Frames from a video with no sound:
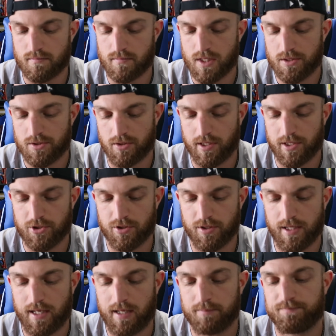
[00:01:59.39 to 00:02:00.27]
So I
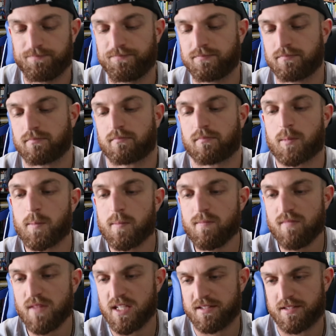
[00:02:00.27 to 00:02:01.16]
answered that.
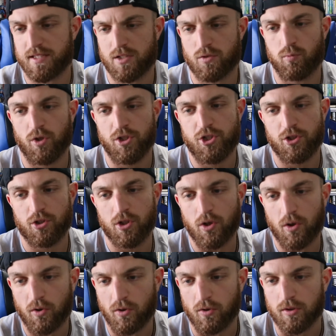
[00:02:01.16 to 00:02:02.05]
It says, what's your
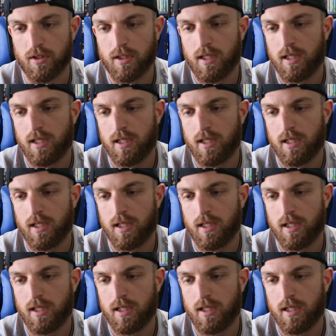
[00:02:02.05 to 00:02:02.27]
goal?